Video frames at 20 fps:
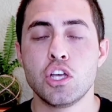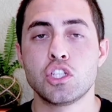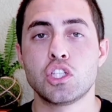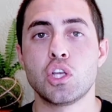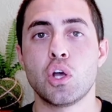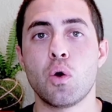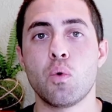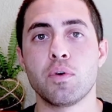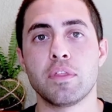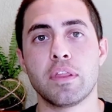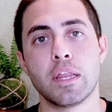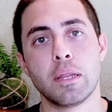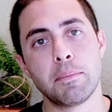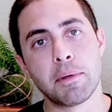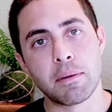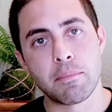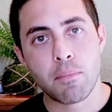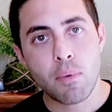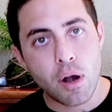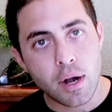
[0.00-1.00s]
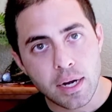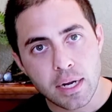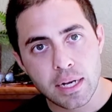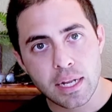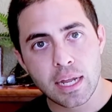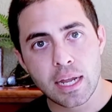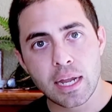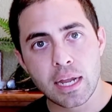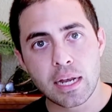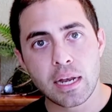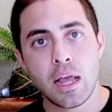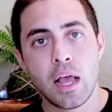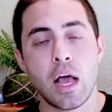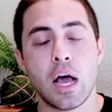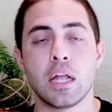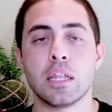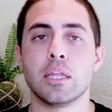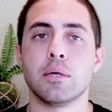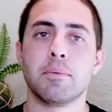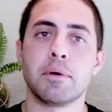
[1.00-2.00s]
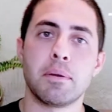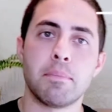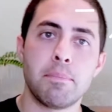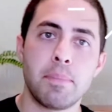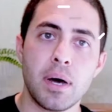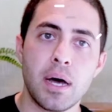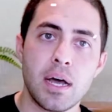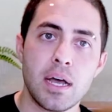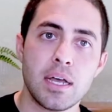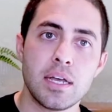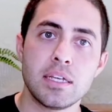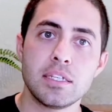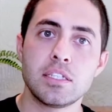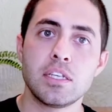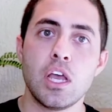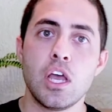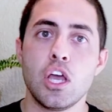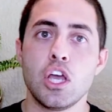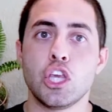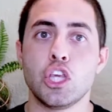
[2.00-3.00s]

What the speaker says: So with a little bit of marketing, a little bit of buzz,